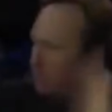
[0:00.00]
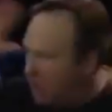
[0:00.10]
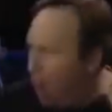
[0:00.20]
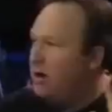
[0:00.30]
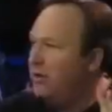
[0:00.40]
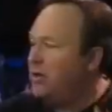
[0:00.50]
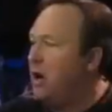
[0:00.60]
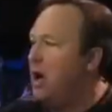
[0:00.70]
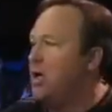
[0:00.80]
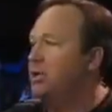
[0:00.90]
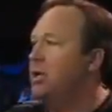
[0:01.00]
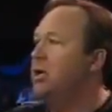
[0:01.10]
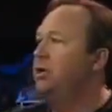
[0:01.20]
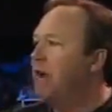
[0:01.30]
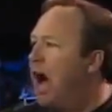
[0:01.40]
just going to the calls.
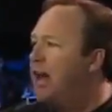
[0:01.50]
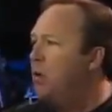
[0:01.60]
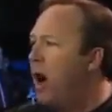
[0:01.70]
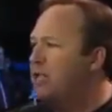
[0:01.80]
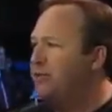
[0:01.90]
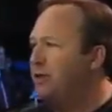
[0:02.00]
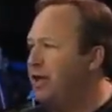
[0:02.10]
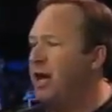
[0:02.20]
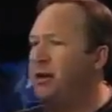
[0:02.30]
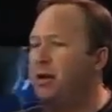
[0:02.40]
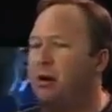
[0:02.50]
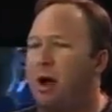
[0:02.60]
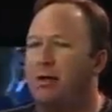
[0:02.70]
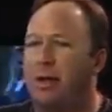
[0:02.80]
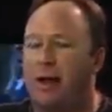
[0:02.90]
John in West Virginia, you're
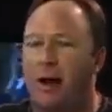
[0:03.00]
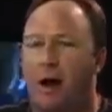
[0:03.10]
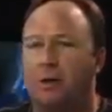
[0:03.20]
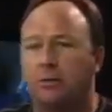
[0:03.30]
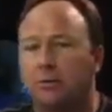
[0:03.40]
on the air.